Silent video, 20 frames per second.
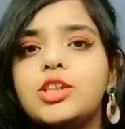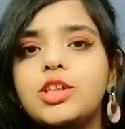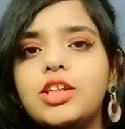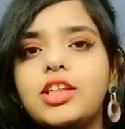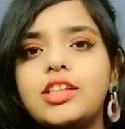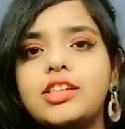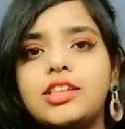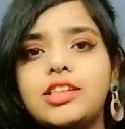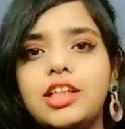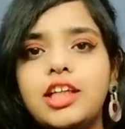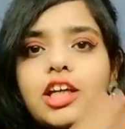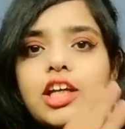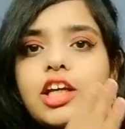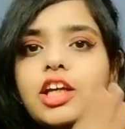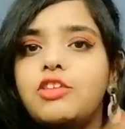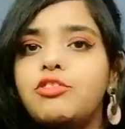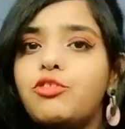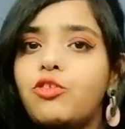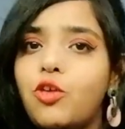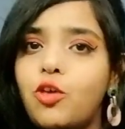So let's
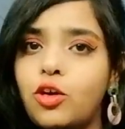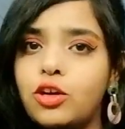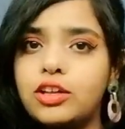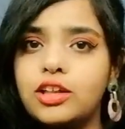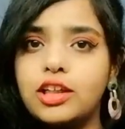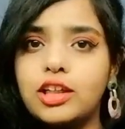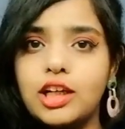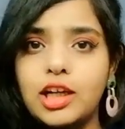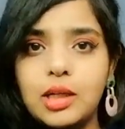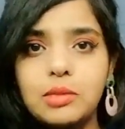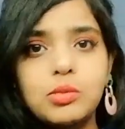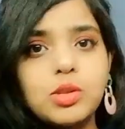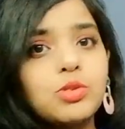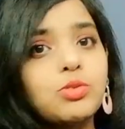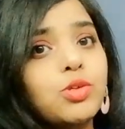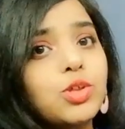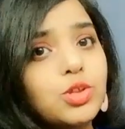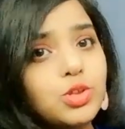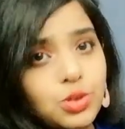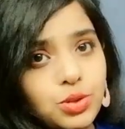see if all the
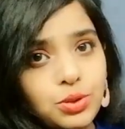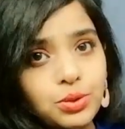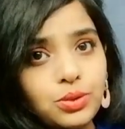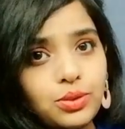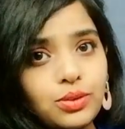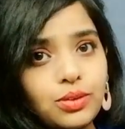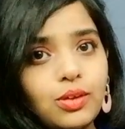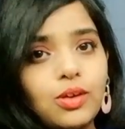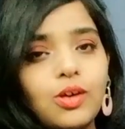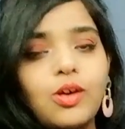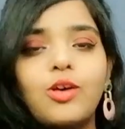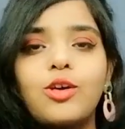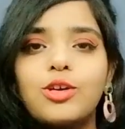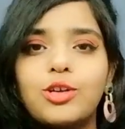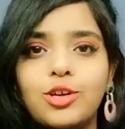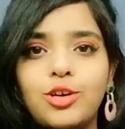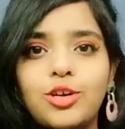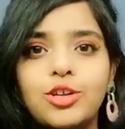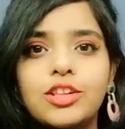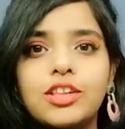claims were true
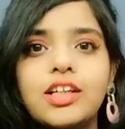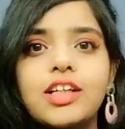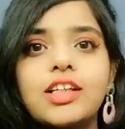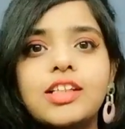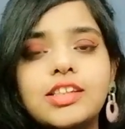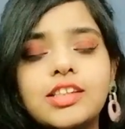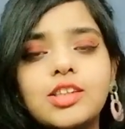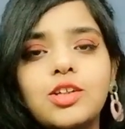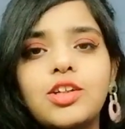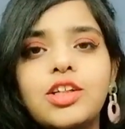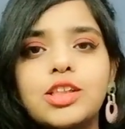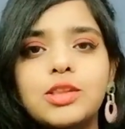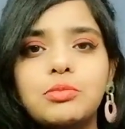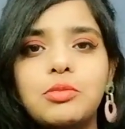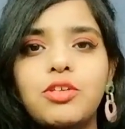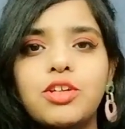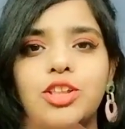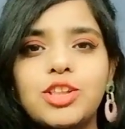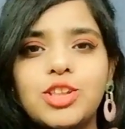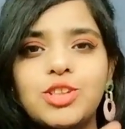or not. So
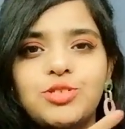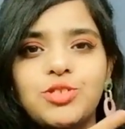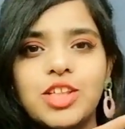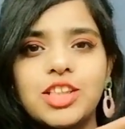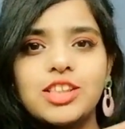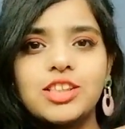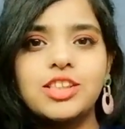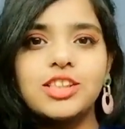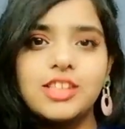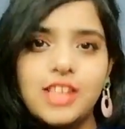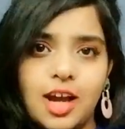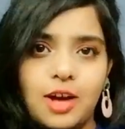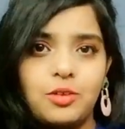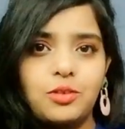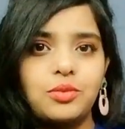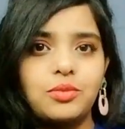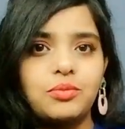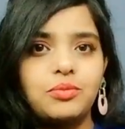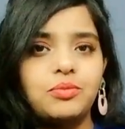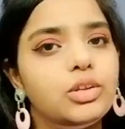let's move on to swatches
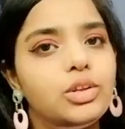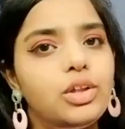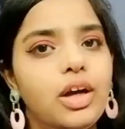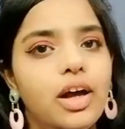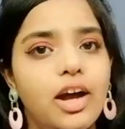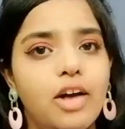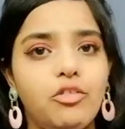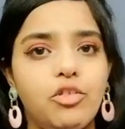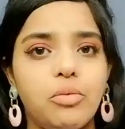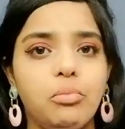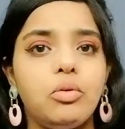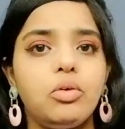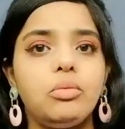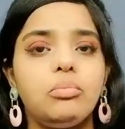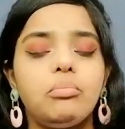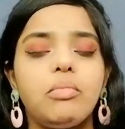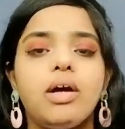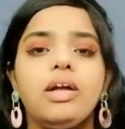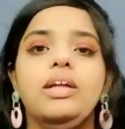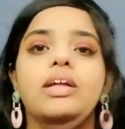now. So I have
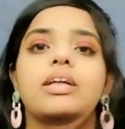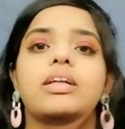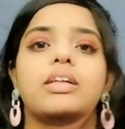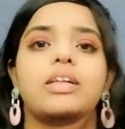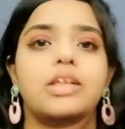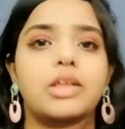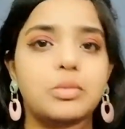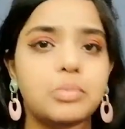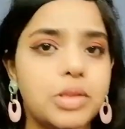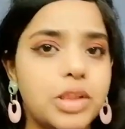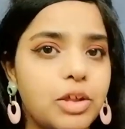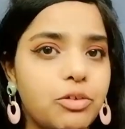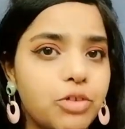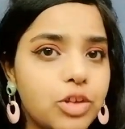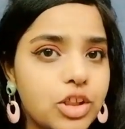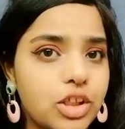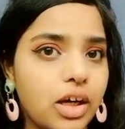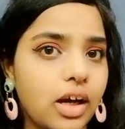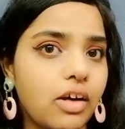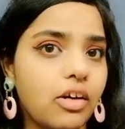removed my
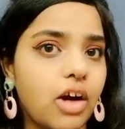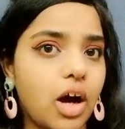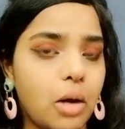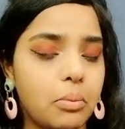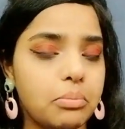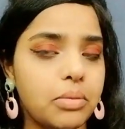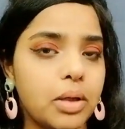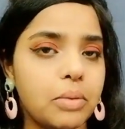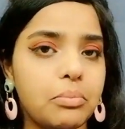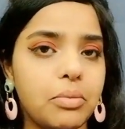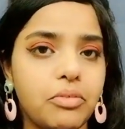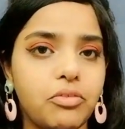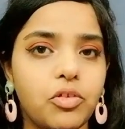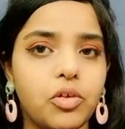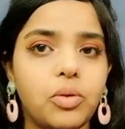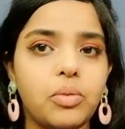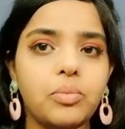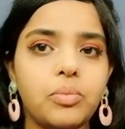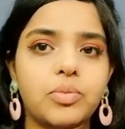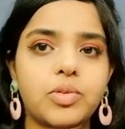lipstick which I have applied
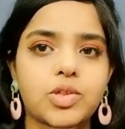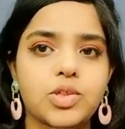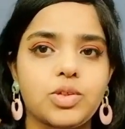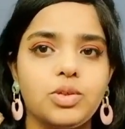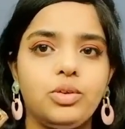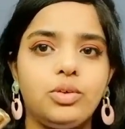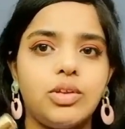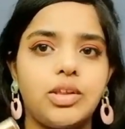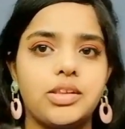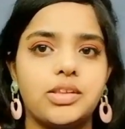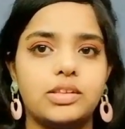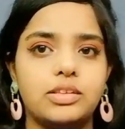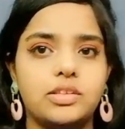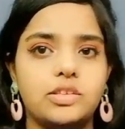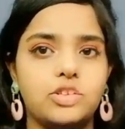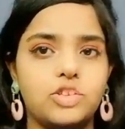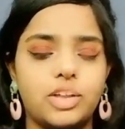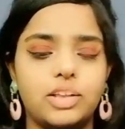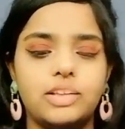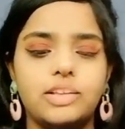before. So
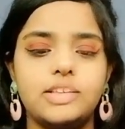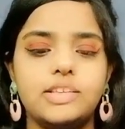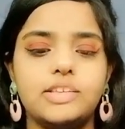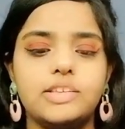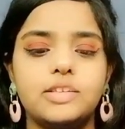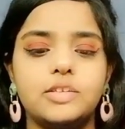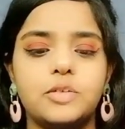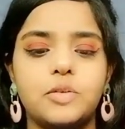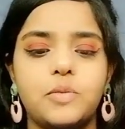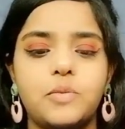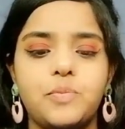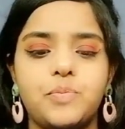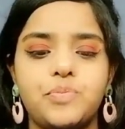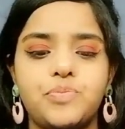let's try this.